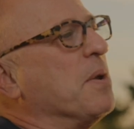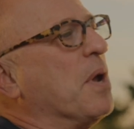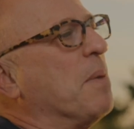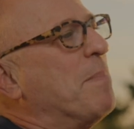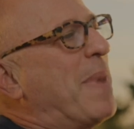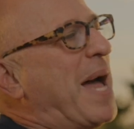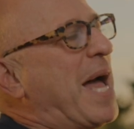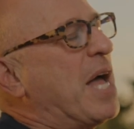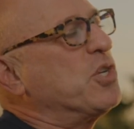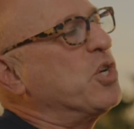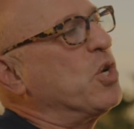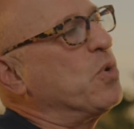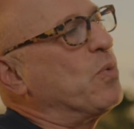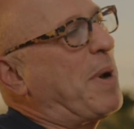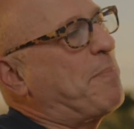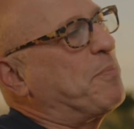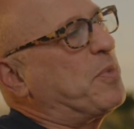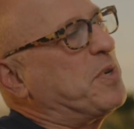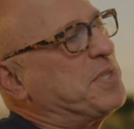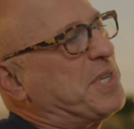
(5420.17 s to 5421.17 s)
imagine
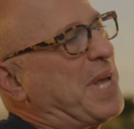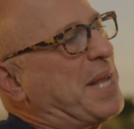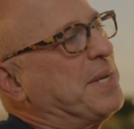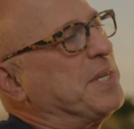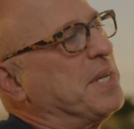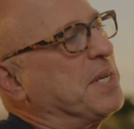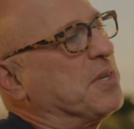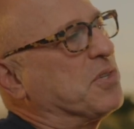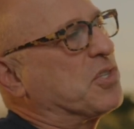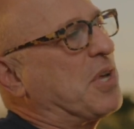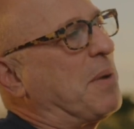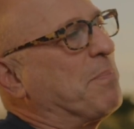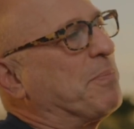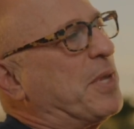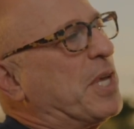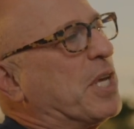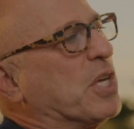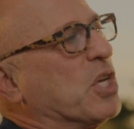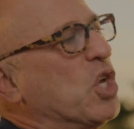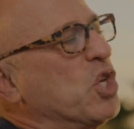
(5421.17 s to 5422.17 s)
representing
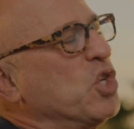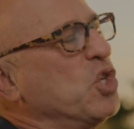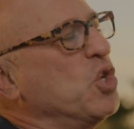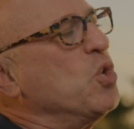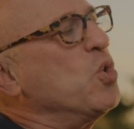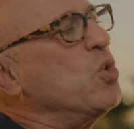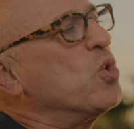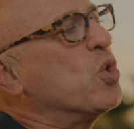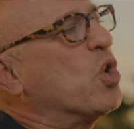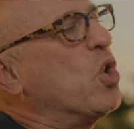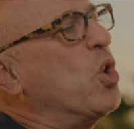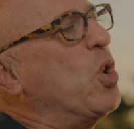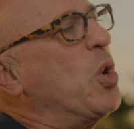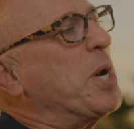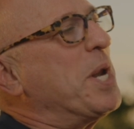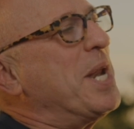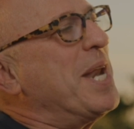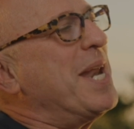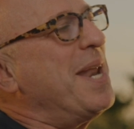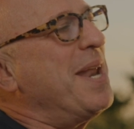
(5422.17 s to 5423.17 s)
something you
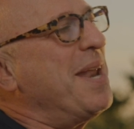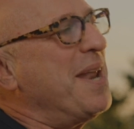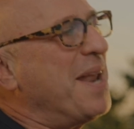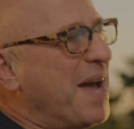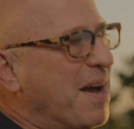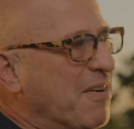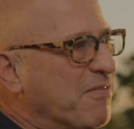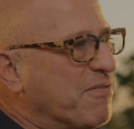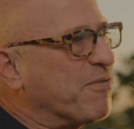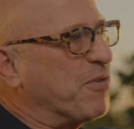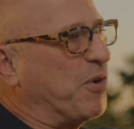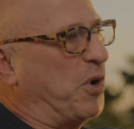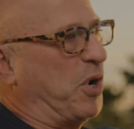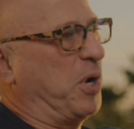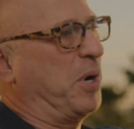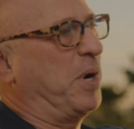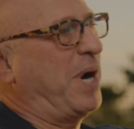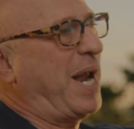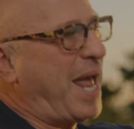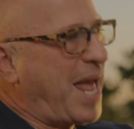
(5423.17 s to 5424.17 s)
could
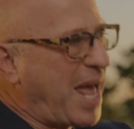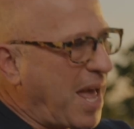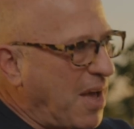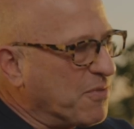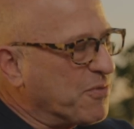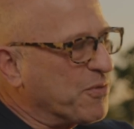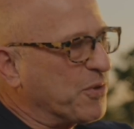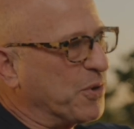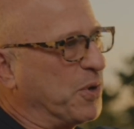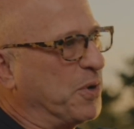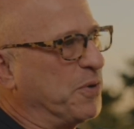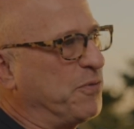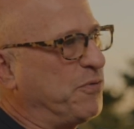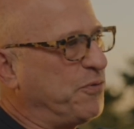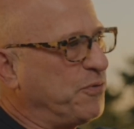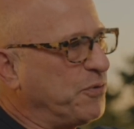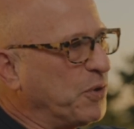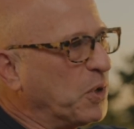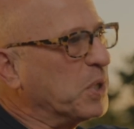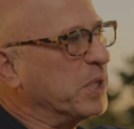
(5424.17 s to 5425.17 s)
never, ever
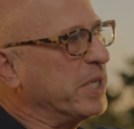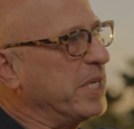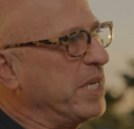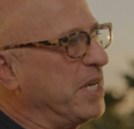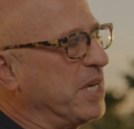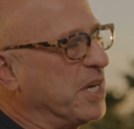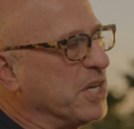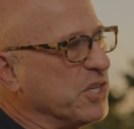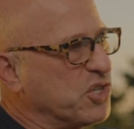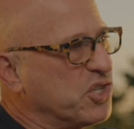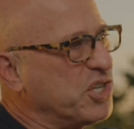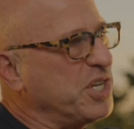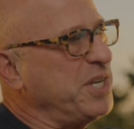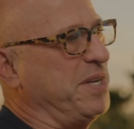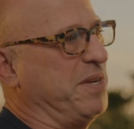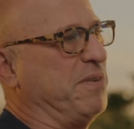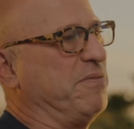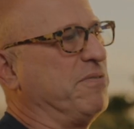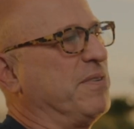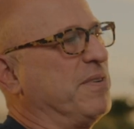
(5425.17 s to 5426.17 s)
fully
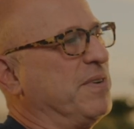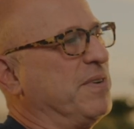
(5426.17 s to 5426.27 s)
achieve.